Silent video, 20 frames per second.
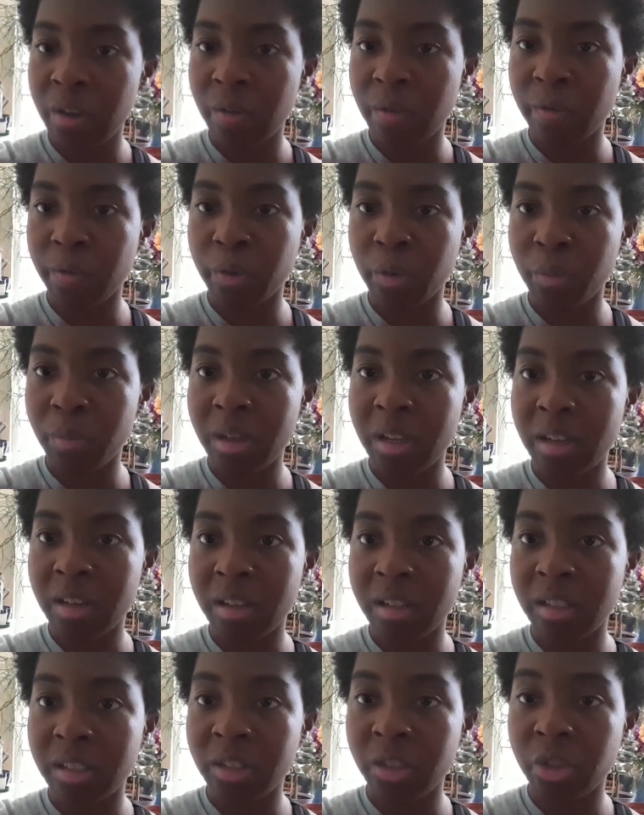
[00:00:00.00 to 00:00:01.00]
for
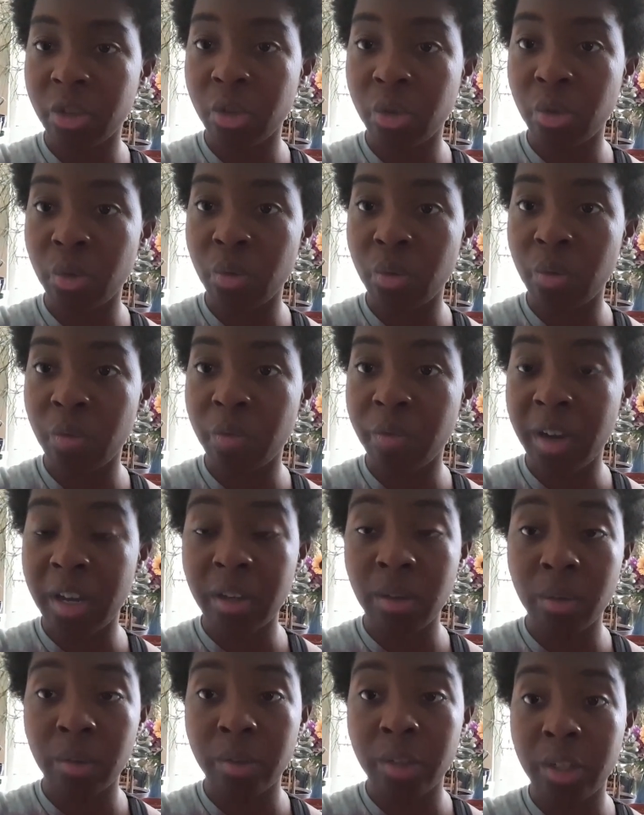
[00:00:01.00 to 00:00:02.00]
Mina to find
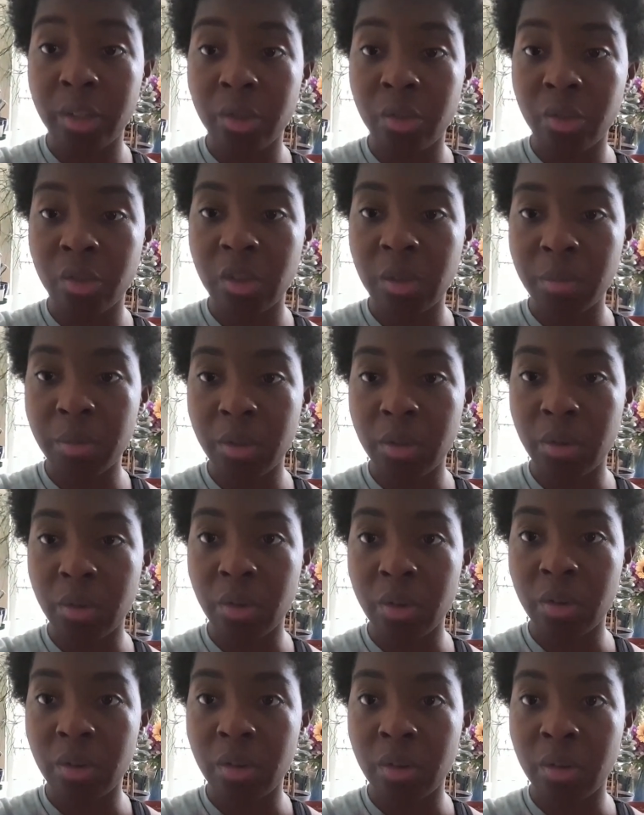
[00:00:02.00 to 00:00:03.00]
a relationship with a
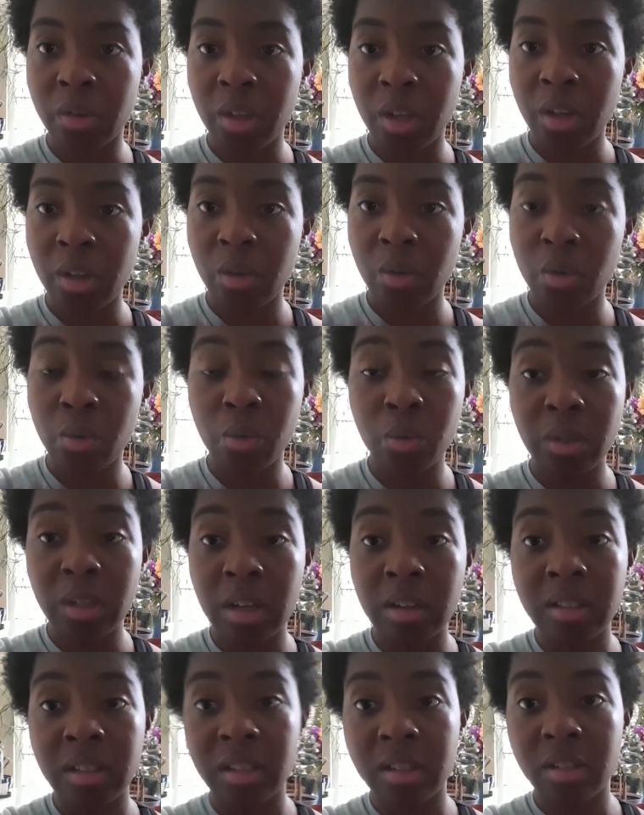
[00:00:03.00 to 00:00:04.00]
girl who
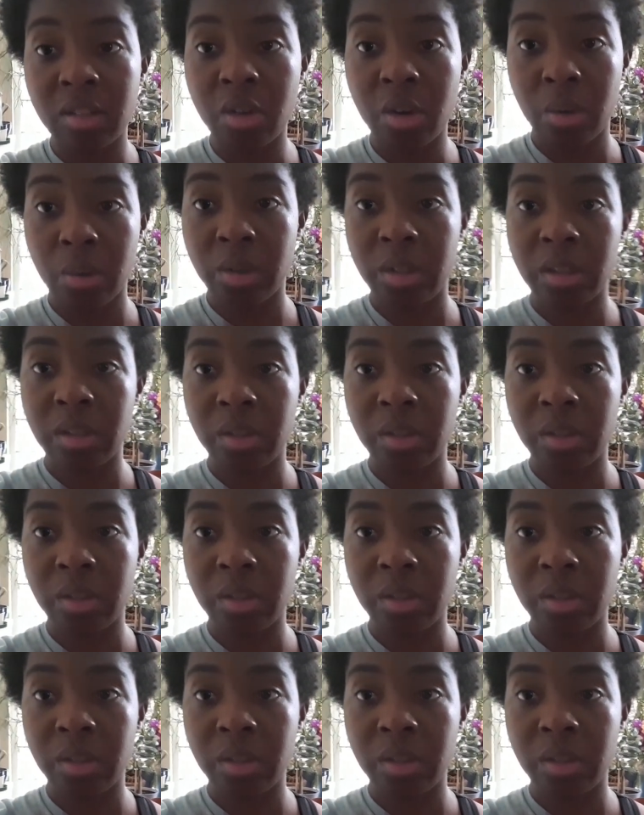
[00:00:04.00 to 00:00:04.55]
doesn't go to the